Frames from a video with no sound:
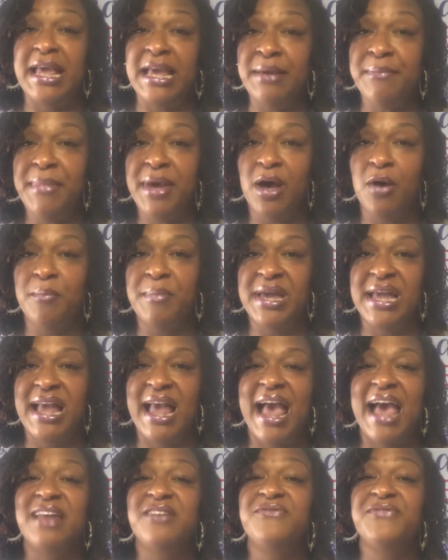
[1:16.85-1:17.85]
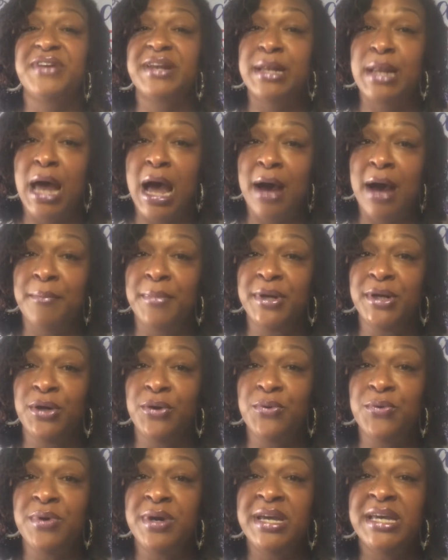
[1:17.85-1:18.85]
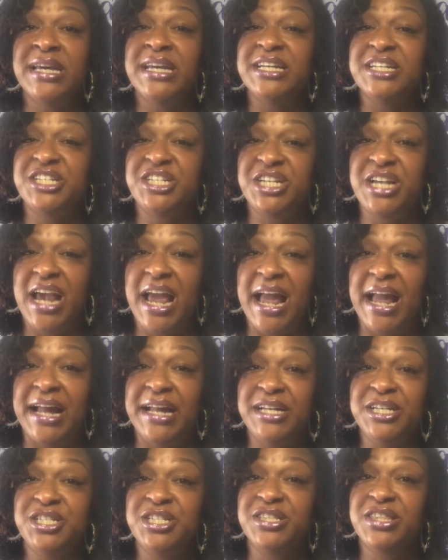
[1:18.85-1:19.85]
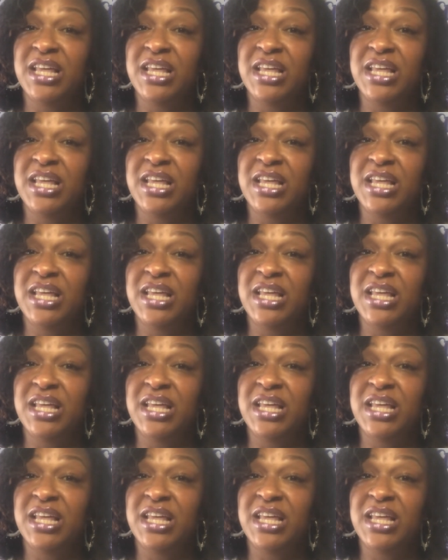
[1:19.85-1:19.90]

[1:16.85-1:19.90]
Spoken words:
email me at phenomenalchange,